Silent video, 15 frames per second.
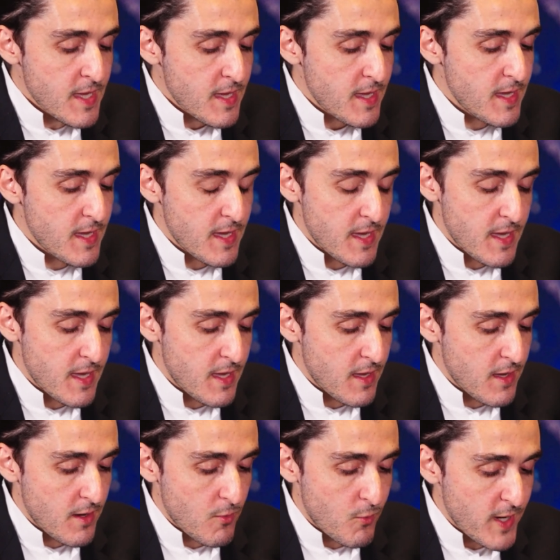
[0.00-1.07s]

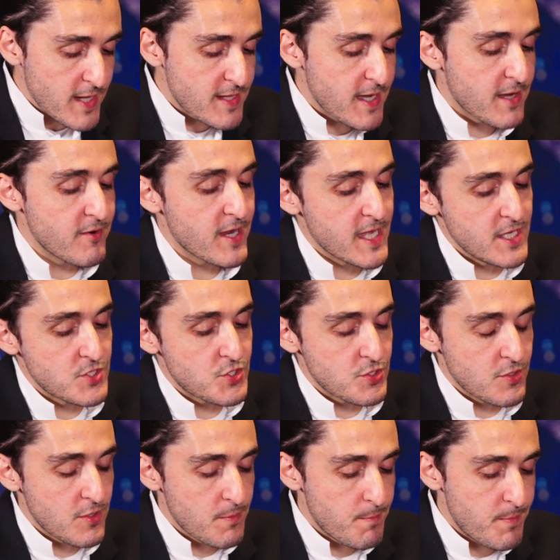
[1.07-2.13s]
wealth
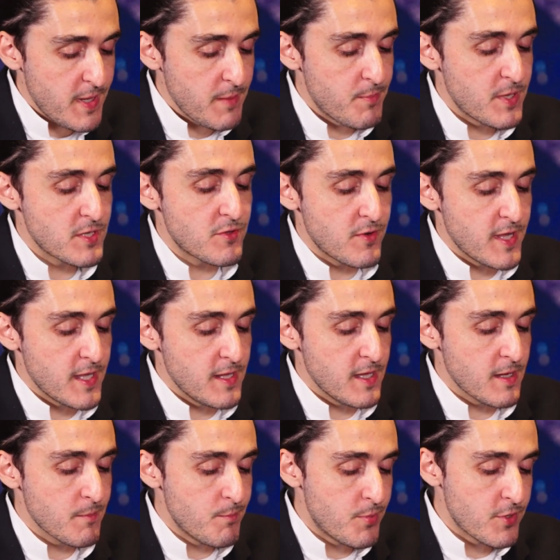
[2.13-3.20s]
aggregation, paper
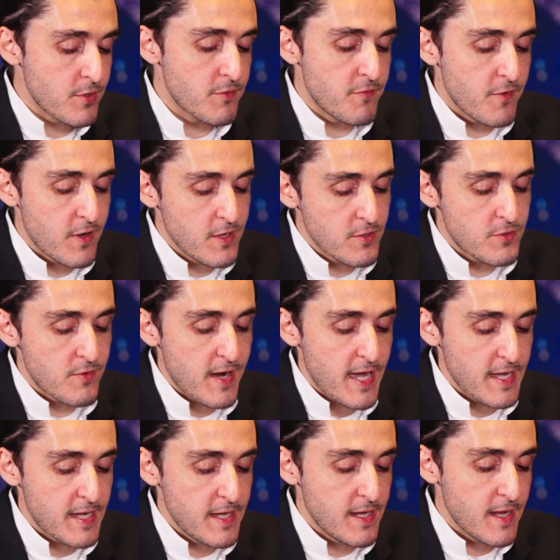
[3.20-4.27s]
trading, portfolio
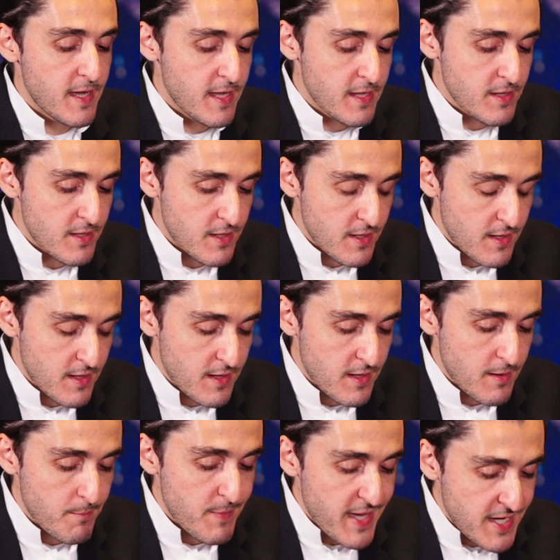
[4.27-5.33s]
tracking, and
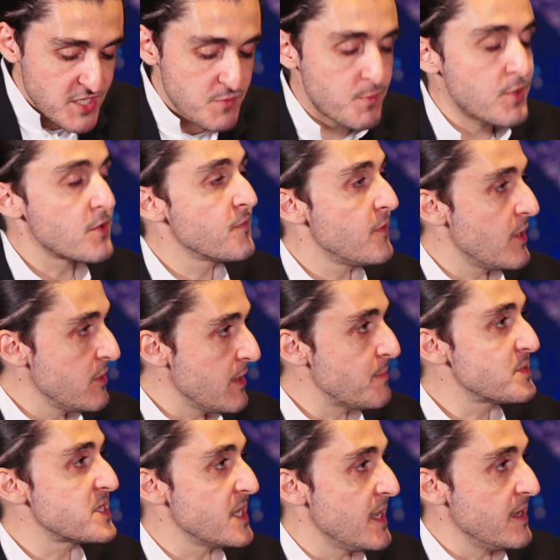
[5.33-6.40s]
bank's portfolio
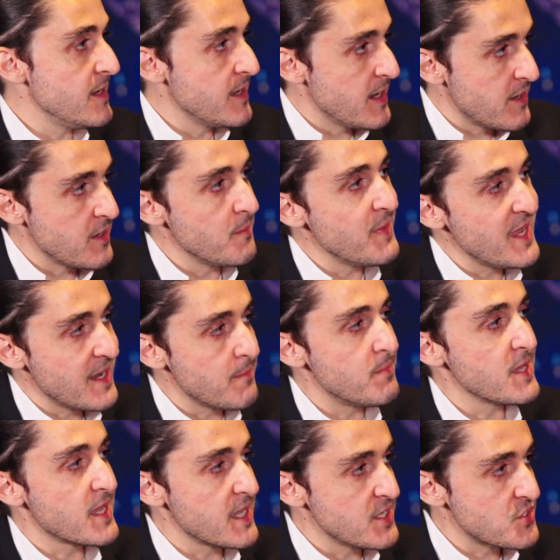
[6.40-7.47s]
upselling are the main
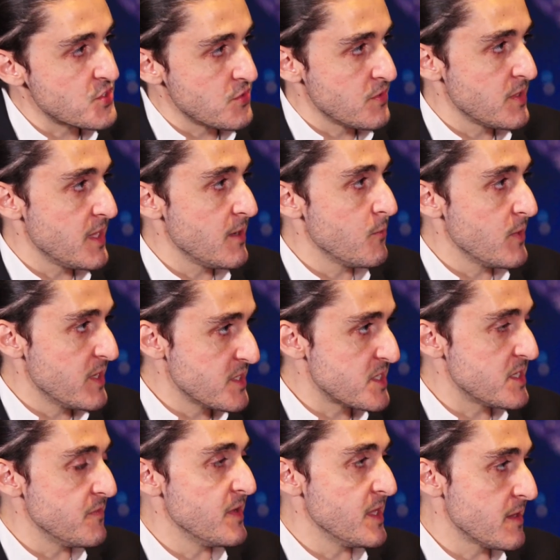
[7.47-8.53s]
applications that we
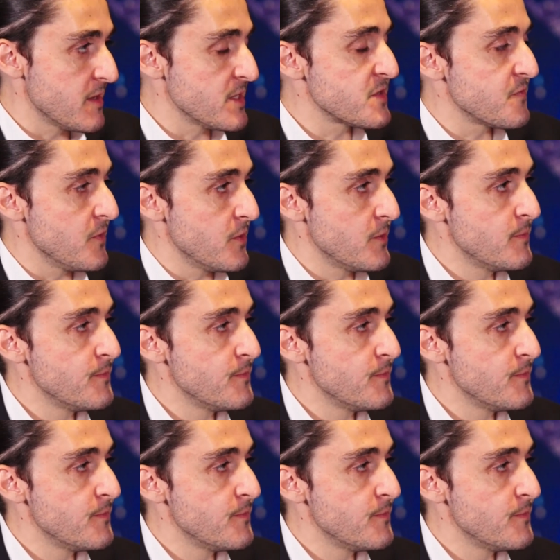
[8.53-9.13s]
receive interest for.